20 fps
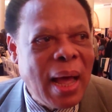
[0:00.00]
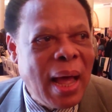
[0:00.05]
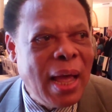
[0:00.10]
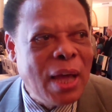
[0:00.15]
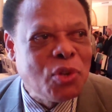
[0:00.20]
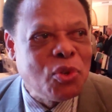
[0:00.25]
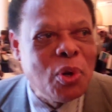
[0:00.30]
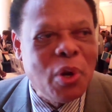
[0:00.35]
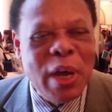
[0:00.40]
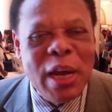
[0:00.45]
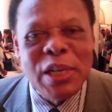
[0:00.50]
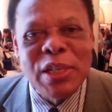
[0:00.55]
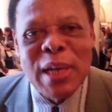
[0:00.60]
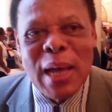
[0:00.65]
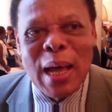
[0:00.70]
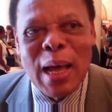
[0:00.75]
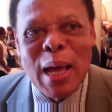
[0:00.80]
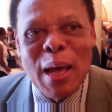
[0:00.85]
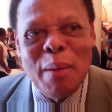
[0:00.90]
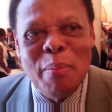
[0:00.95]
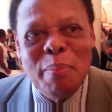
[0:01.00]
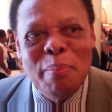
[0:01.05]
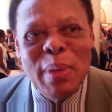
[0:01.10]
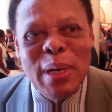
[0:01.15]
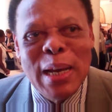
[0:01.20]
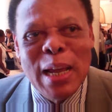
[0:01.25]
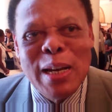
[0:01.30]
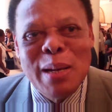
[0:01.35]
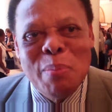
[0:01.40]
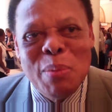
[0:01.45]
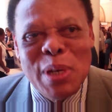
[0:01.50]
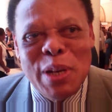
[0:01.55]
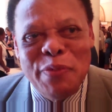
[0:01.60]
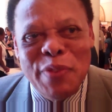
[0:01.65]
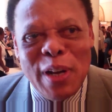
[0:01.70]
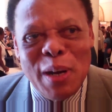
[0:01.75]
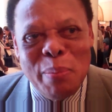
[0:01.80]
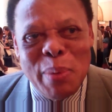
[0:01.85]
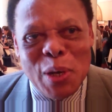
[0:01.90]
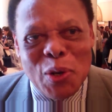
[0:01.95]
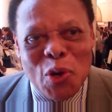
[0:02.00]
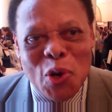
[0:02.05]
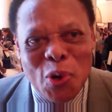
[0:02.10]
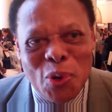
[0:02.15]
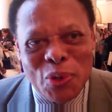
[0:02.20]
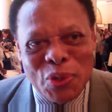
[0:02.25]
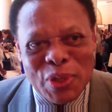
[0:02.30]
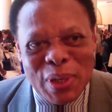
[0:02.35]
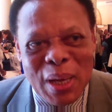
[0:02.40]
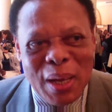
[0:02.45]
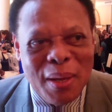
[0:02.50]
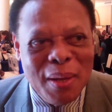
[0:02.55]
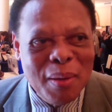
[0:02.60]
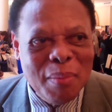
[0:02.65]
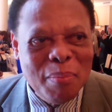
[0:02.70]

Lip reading: haya tunaita Millennium Development Goals,